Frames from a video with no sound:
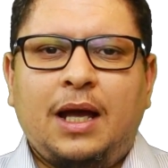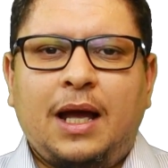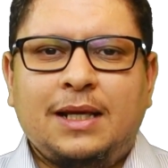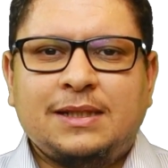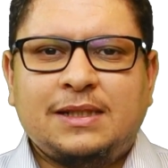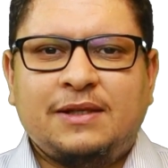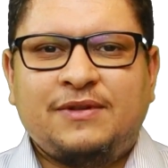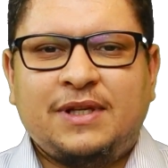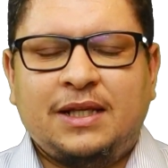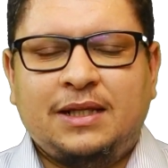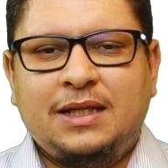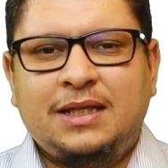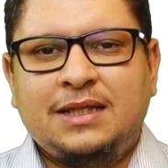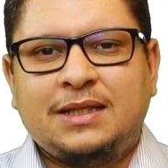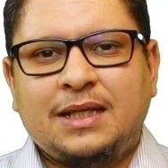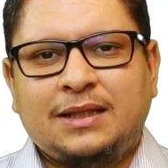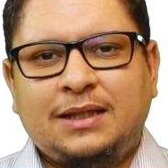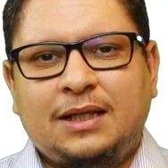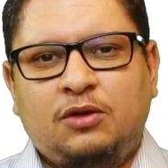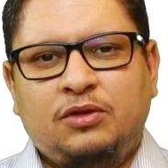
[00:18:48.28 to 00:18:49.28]
As I've said,
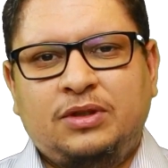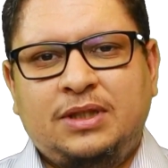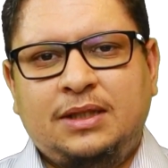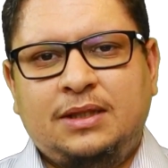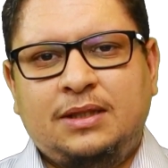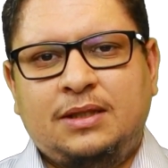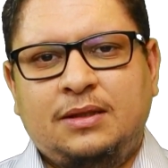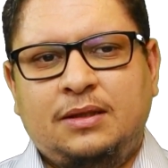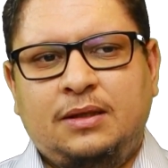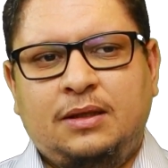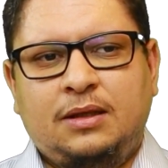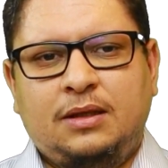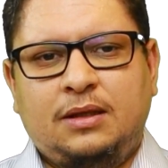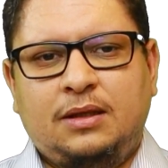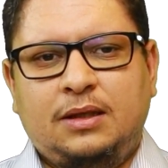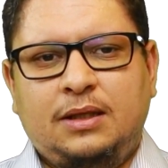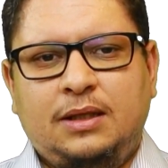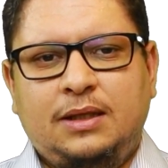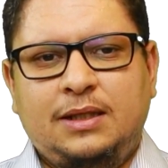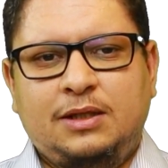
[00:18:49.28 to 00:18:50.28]
internal audit
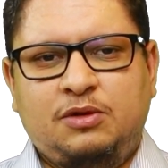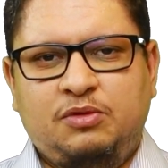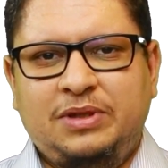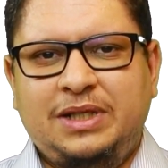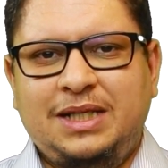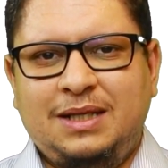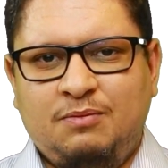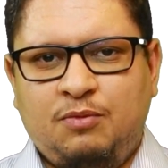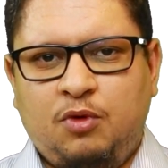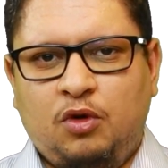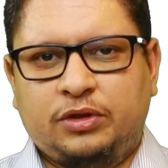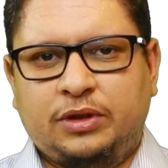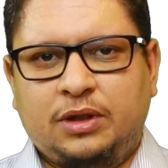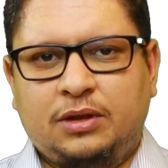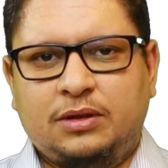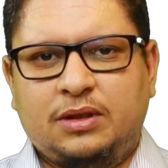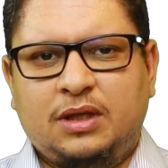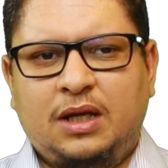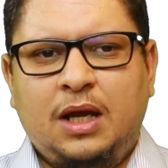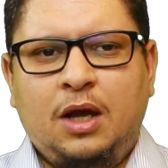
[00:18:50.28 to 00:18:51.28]
is really
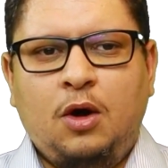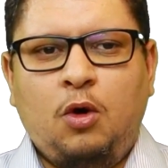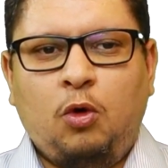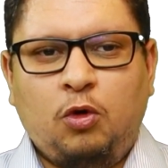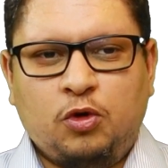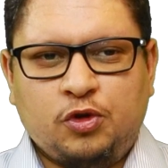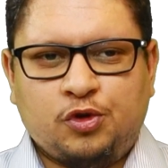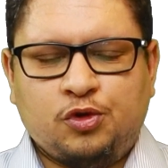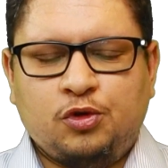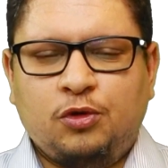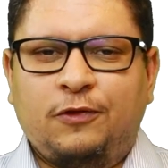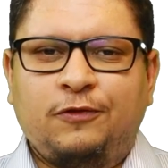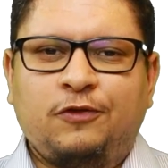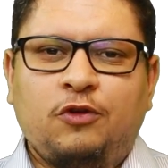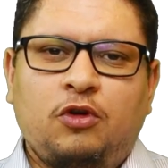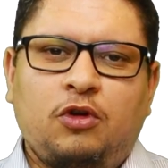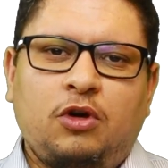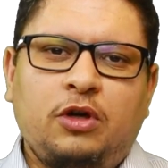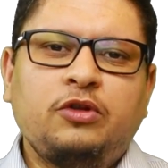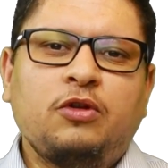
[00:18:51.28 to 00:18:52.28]
important. Also
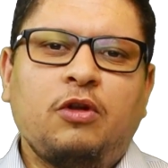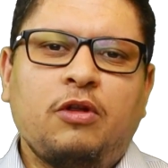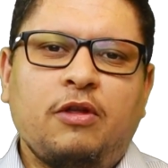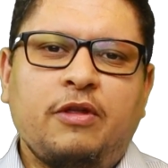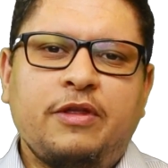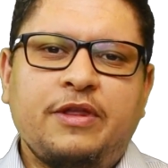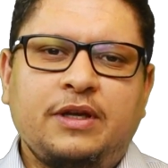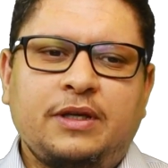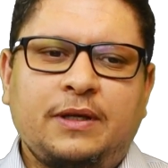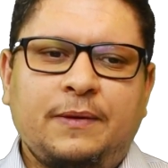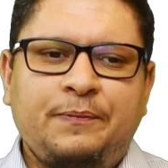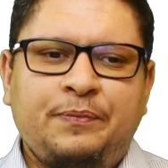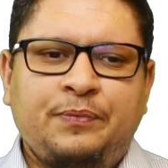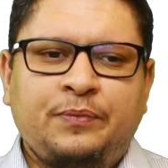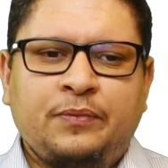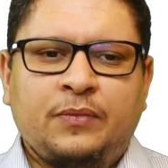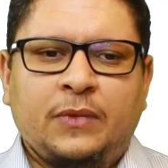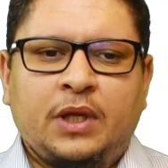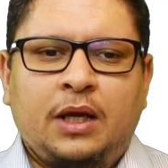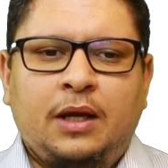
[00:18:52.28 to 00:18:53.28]
for another thing,
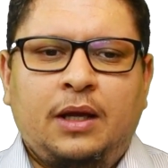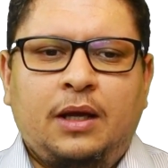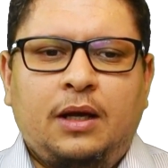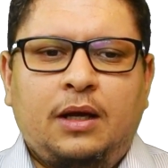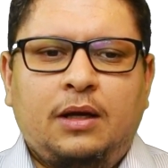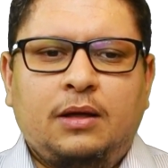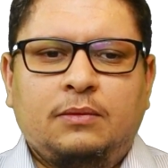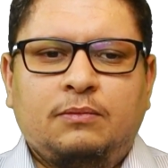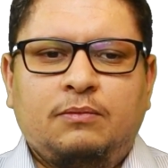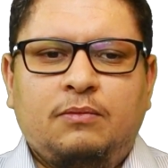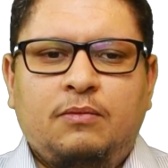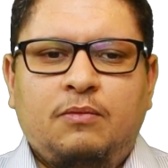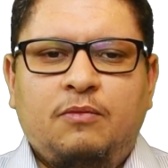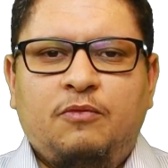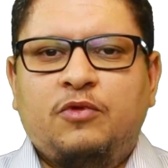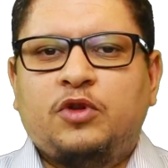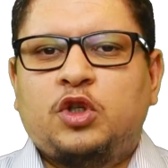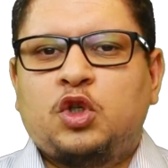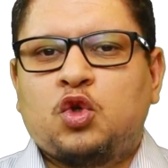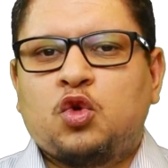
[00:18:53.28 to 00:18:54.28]

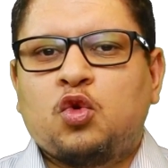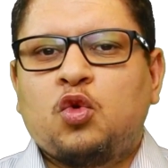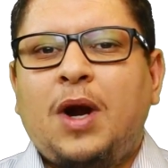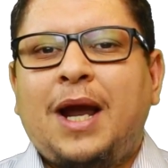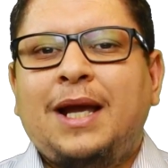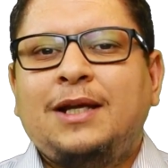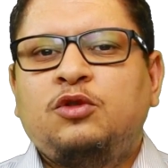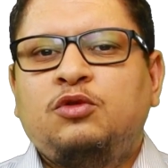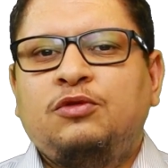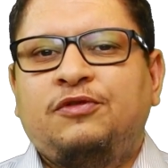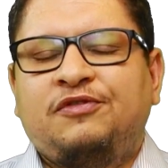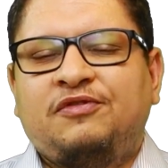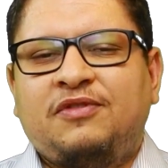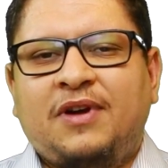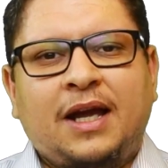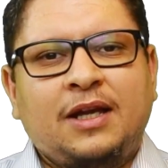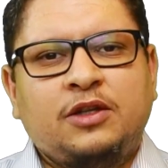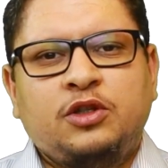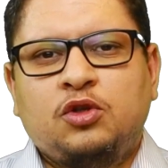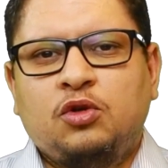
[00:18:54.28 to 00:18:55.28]
try to
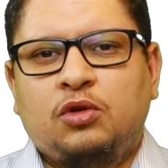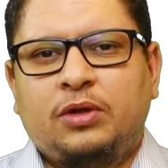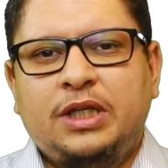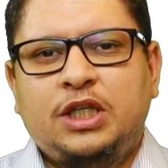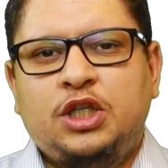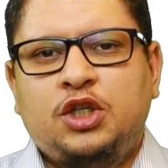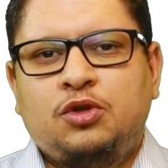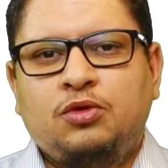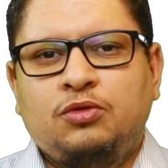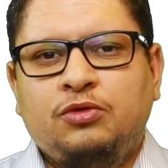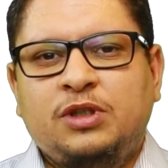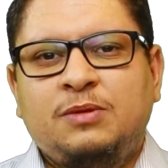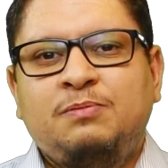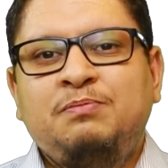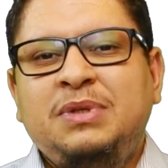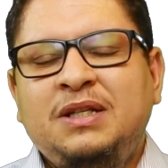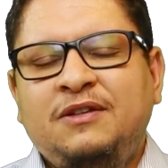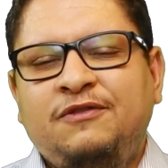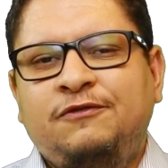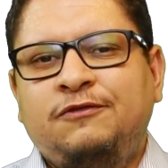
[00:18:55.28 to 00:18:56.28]
find your issues
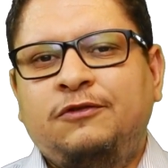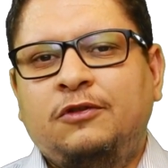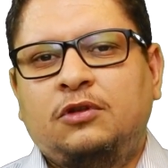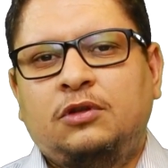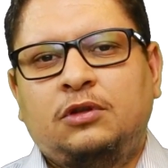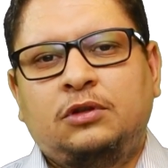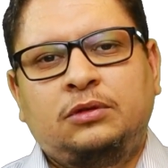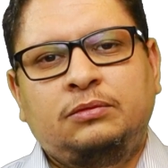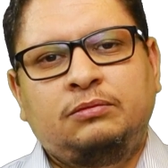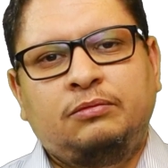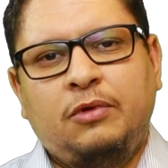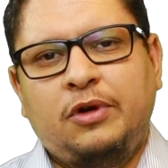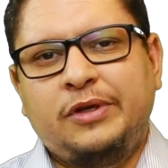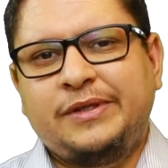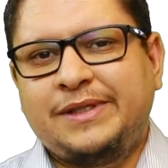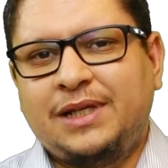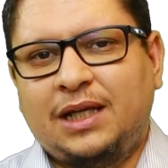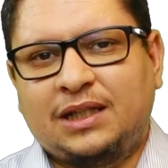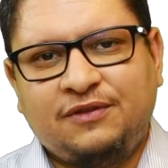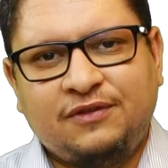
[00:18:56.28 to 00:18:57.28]
before a
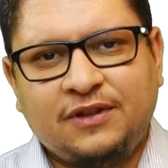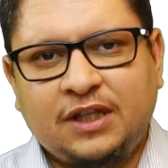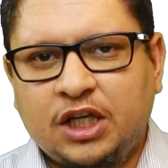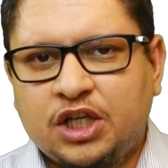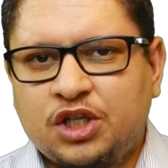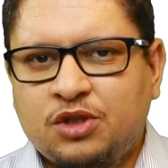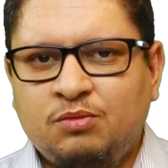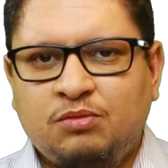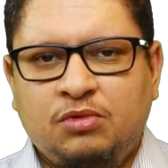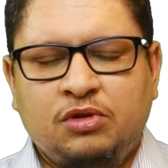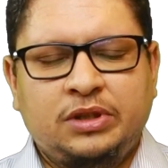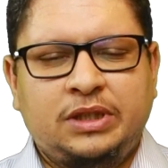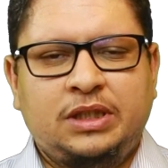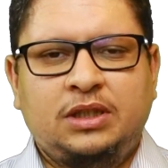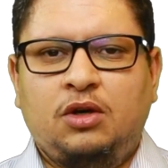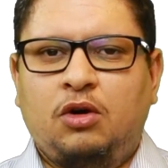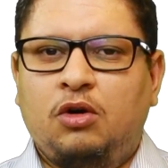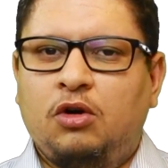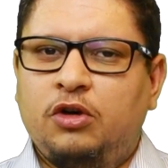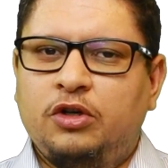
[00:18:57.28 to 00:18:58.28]
certification
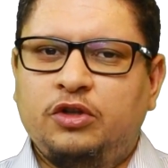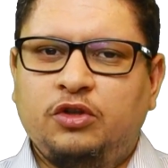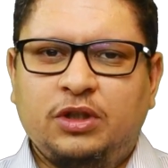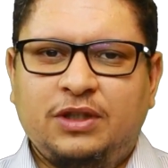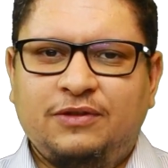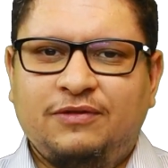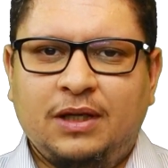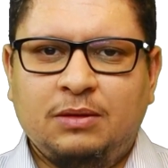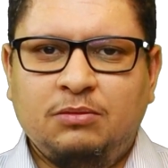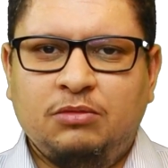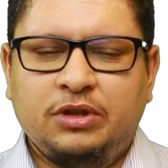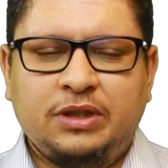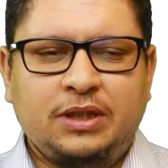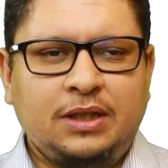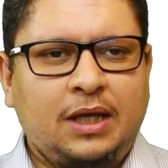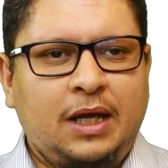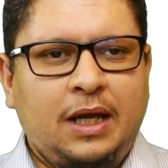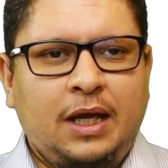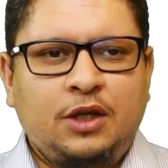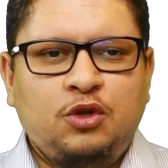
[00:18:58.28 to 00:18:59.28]
body or a notified
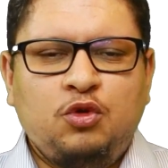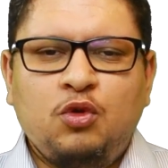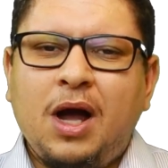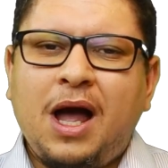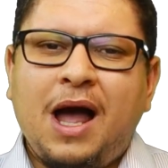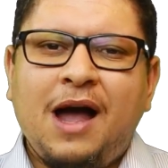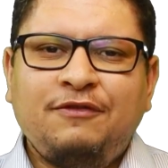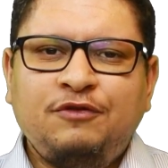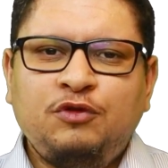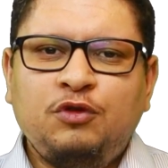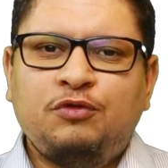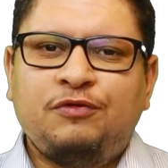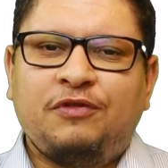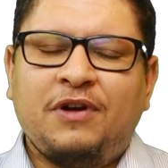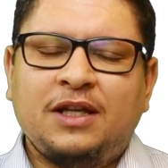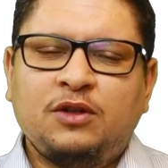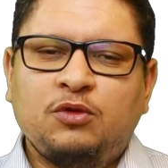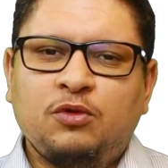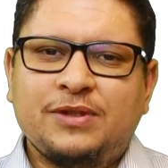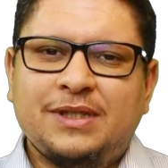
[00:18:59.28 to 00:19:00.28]
body. You have to
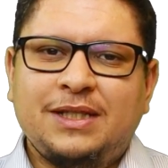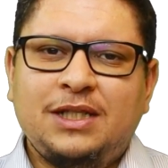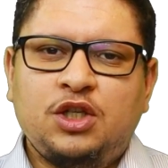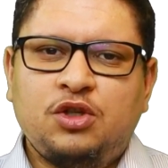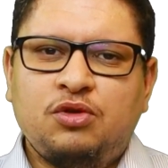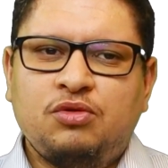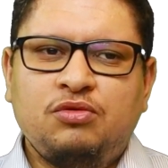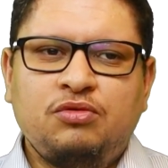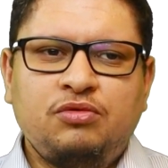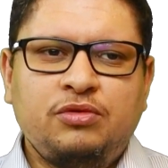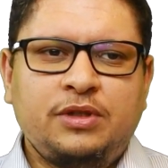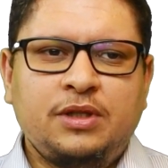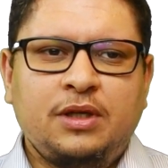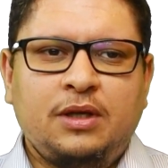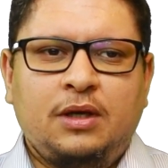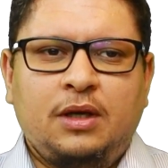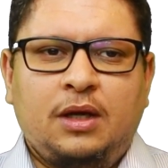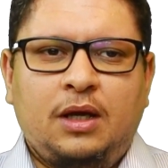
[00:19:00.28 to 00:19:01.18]
find those issues